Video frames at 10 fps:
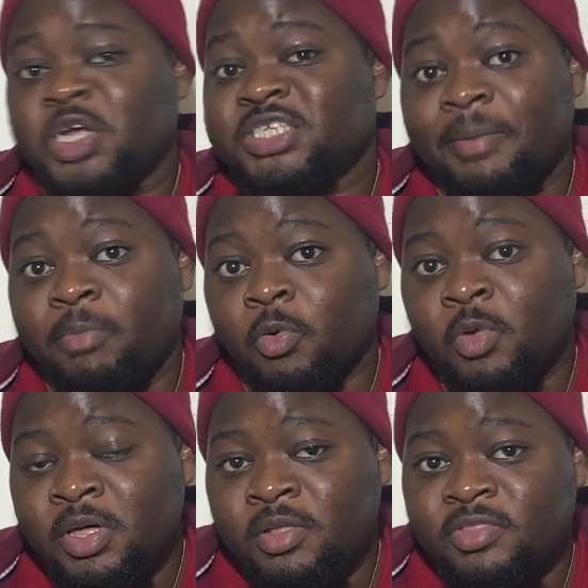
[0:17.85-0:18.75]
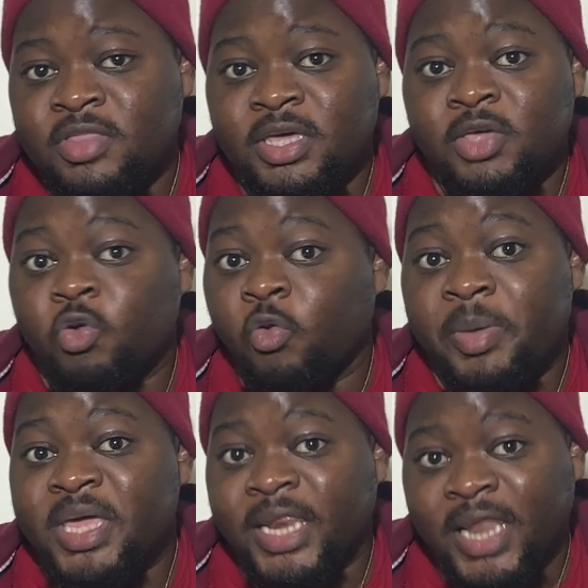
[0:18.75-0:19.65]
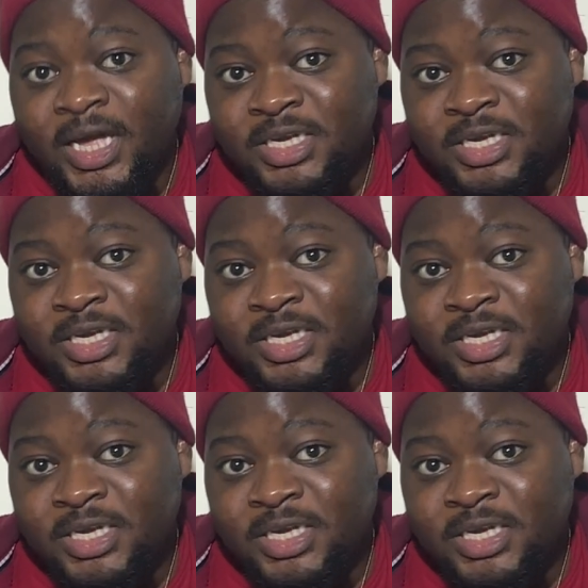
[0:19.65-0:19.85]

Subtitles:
For example, the European